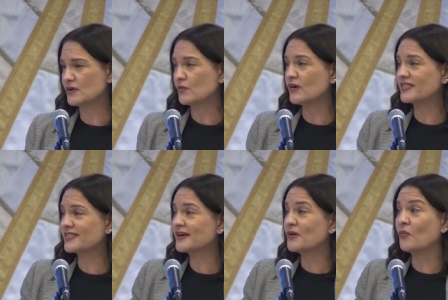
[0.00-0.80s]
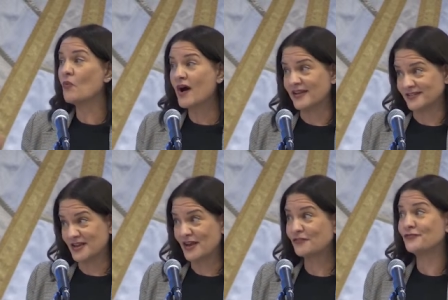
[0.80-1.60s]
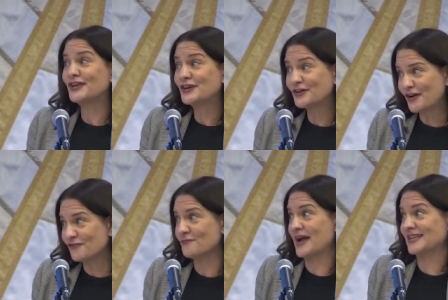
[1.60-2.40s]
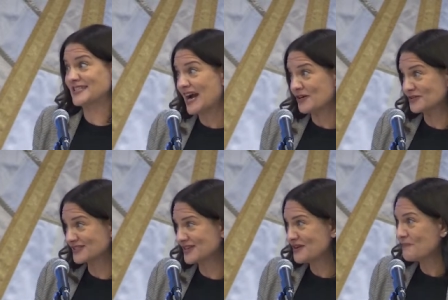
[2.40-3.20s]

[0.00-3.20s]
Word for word: with one, not a fear of my doubt,